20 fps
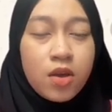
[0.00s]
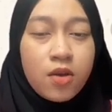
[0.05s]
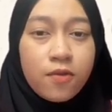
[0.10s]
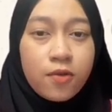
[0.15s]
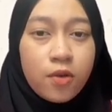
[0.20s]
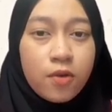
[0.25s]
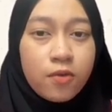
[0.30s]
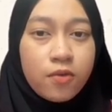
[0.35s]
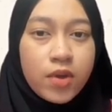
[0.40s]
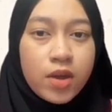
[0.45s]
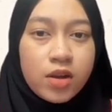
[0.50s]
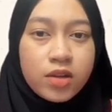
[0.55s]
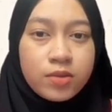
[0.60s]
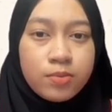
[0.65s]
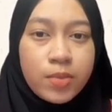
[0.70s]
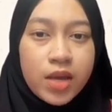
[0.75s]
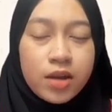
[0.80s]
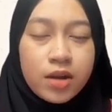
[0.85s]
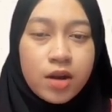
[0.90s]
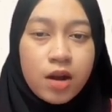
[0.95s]
from various
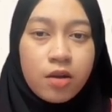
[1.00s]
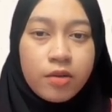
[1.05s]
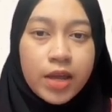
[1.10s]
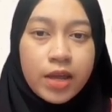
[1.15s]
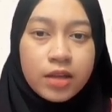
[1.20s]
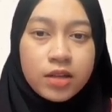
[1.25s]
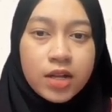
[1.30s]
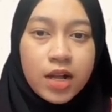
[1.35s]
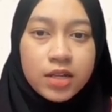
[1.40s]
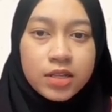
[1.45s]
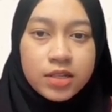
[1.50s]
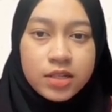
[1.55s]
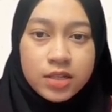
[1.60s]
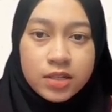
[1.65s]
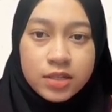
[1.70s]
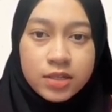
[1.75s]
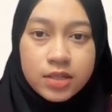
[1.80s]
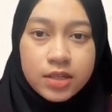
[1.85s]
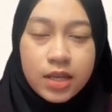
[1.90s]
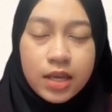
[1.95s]
backgrounds and
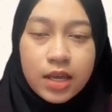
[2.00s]
cultures.